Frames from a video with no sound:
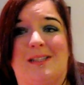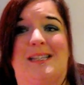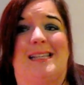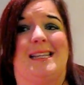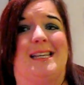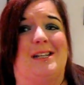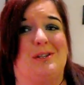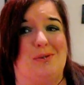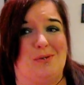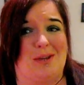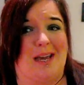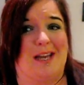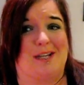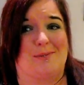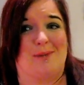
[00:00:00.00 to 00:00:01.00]
and they do
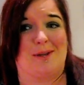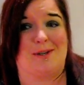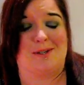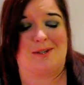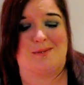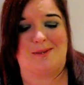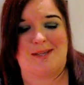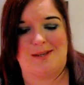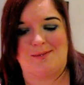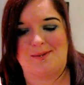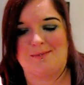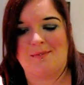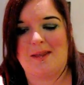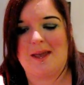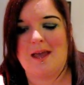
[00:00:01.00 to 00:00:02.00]
catch my hair sometimes.
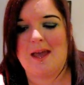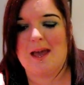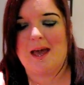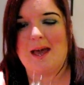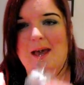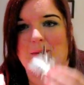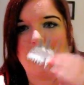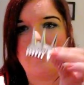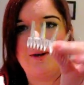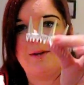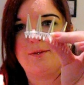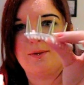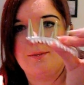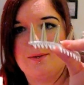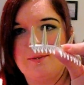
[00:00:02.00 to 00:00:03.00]
But
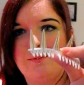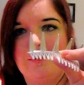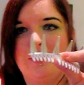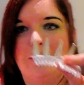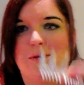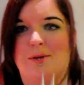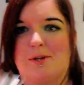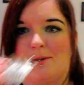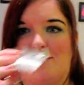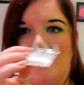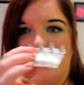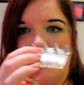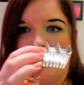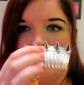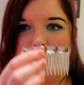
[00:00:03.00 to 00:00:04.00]
I've got one with longer
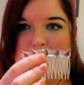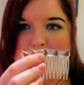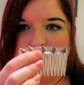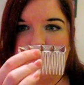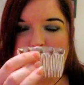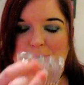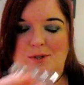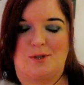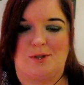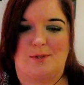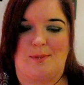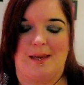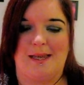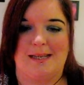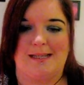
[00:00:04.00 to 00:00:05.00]
spikes and one with shorter
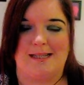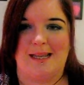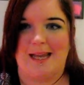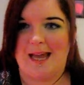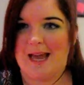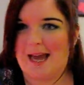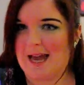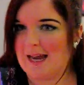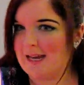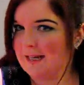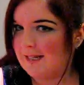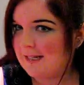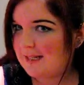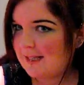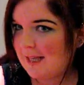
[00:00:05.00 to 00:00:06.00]
spikes. And I
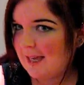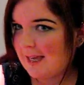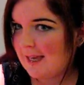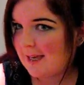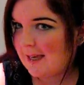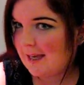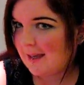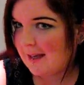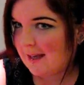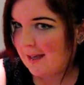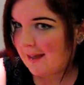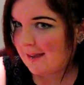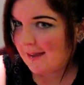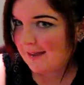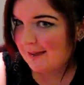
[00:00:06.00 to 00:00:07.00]
just like
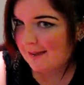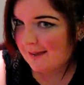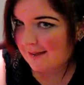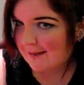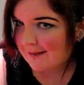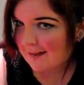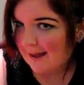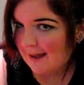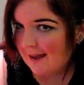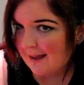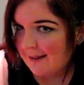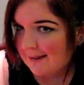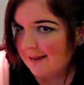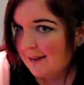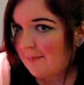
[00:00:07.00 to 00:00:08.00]
that these
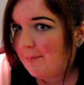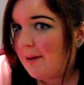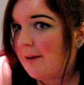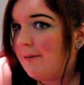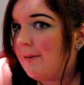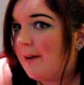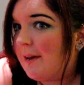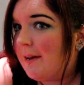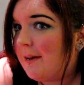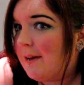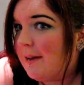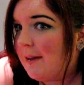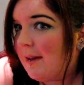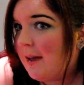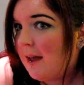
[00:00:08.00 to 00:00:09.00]
add a bit of
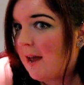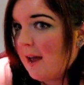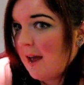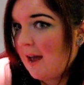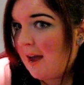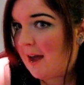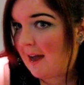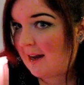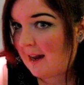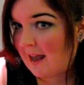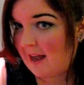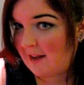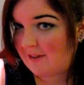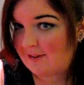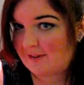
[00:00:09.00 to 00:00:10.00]
an
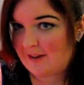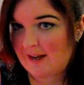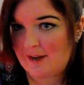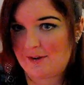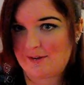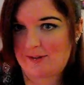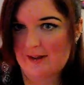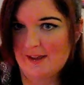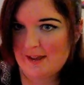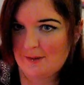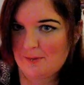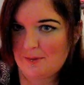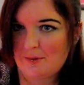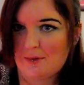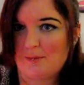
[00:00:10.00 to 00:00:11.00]
edge to a hairstyle. I
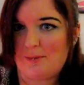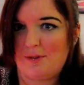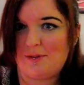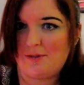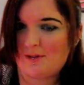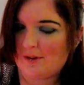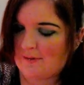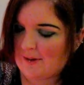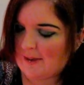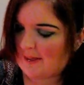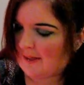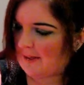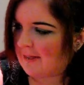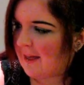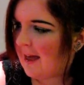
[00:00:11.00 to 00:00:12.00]
wouldn't normally just shove it in
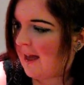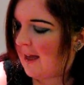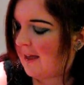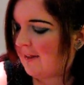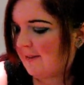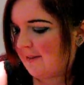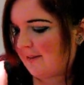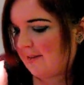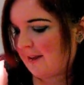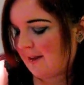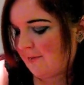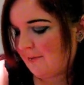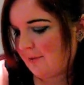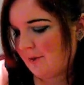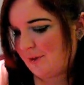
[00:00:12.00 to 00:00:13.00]
like that. I just kind
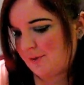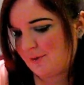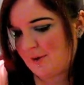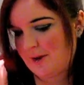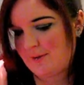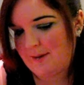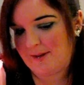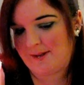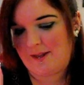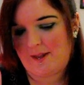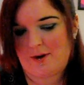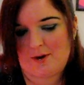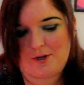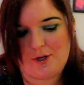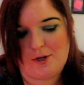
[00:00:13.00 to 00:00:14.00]
of want to show how easy they
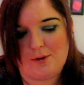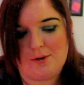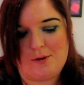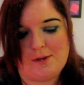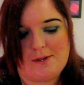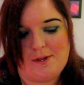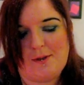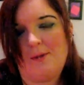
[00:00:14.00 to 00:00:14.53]
are to use.